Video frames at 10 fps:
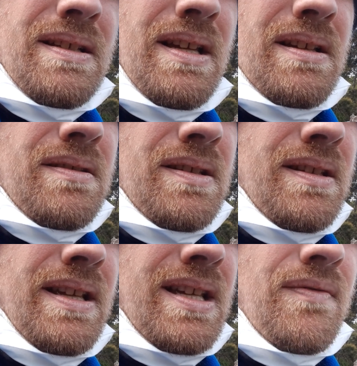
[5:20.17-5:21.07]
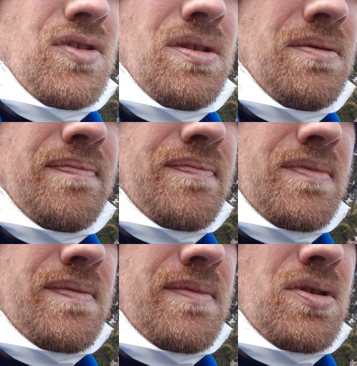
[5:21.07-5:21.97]
it gives you
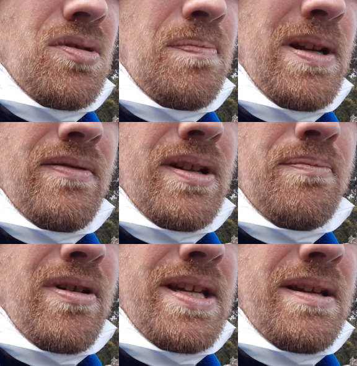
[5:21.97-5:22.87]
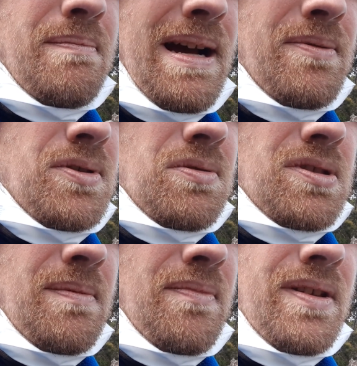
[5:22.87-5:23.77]
superior braking powers or
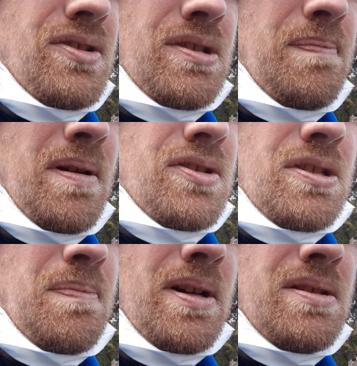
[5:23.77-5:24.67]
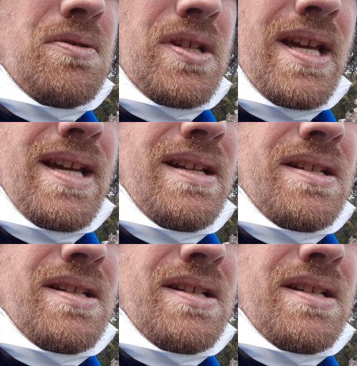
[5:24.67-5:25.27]
something just by using it in